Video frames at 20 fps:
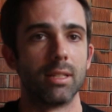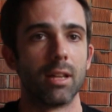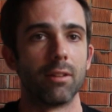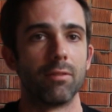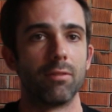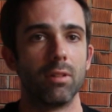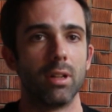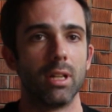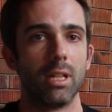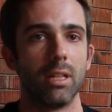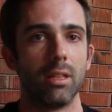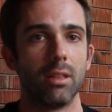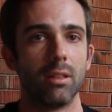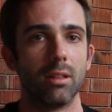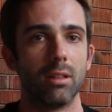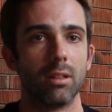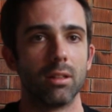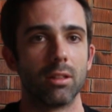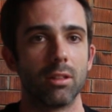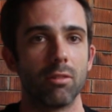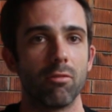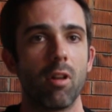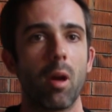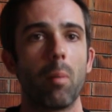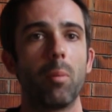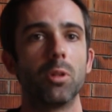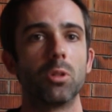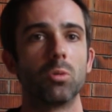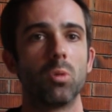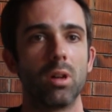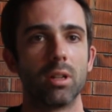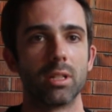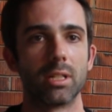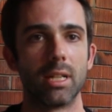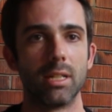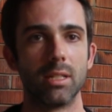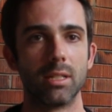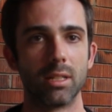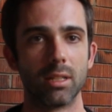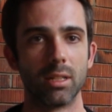definitely the repertoire
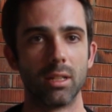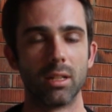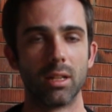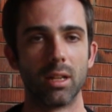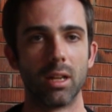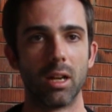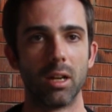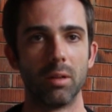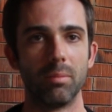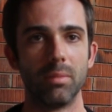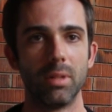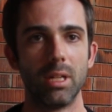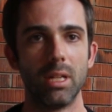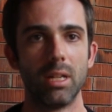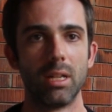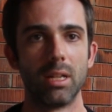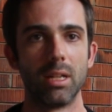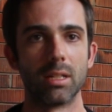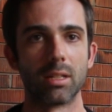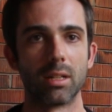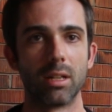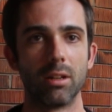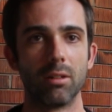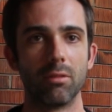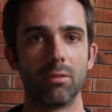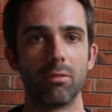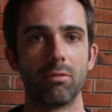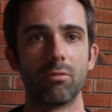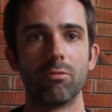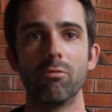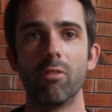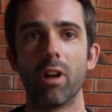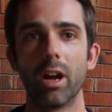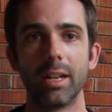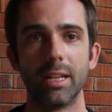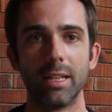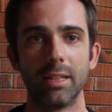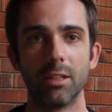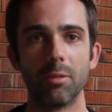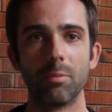centre that is kind of
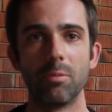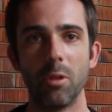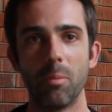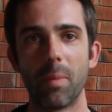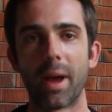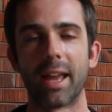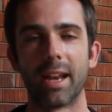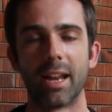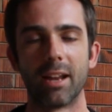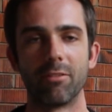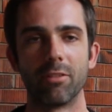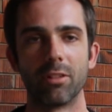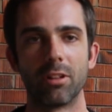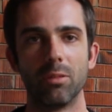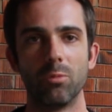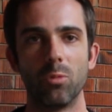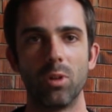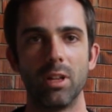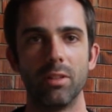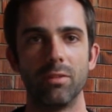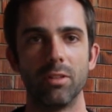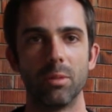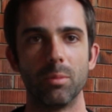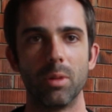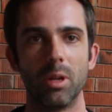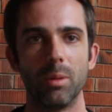riding the Pan-African wave at the